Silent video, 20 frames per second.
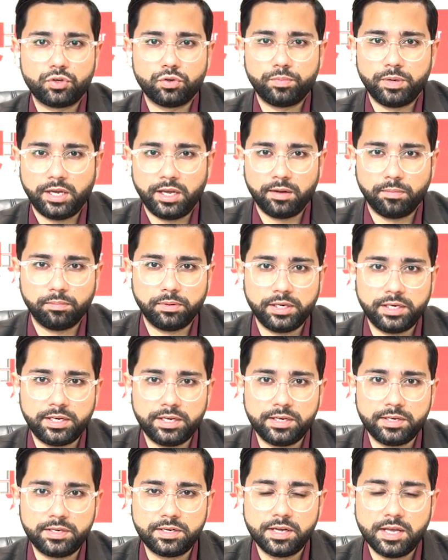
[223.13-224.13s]
to be
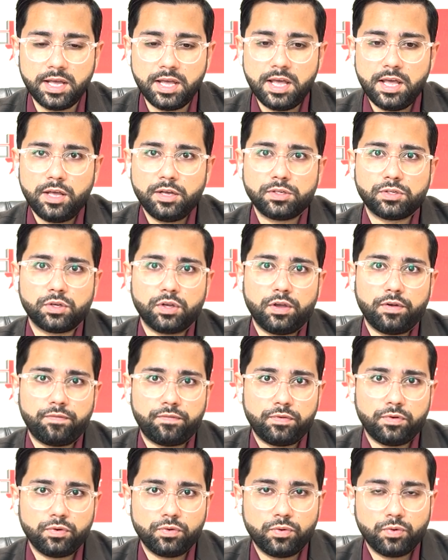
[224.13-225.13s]
completed. So
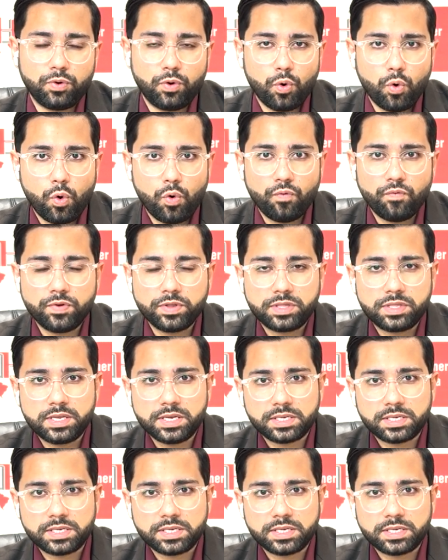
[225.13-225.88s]
if you go with the